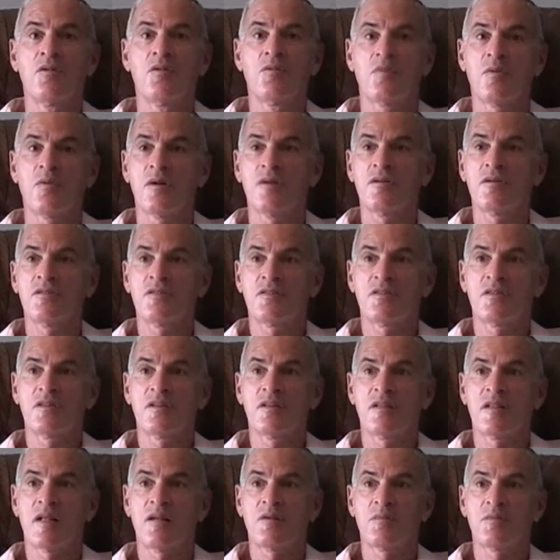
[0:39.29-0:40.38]
was
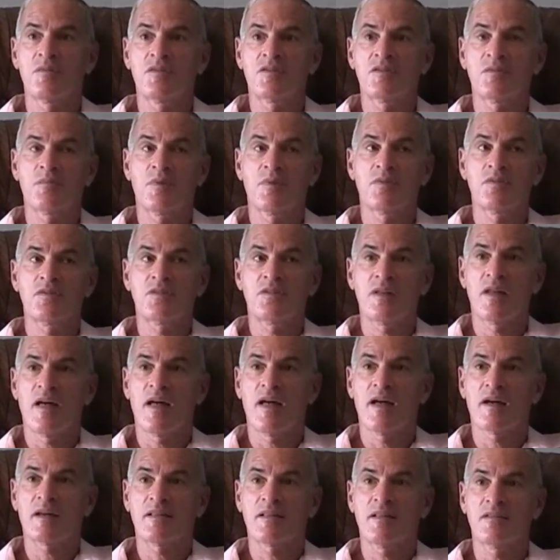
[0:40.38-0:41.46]
that it was supposed to
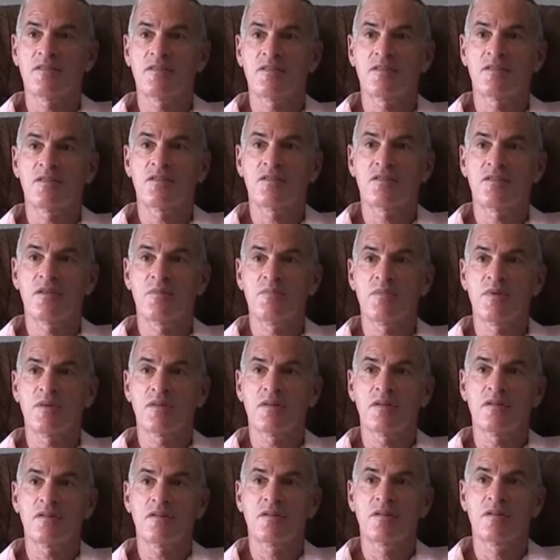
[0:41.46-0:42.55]
act as a
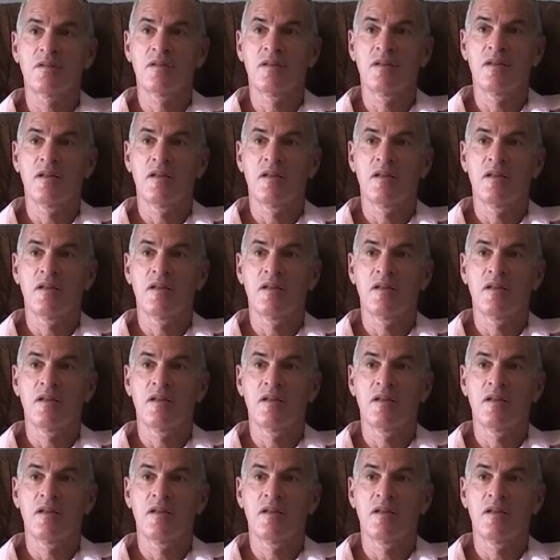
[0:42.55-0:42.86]
stimulant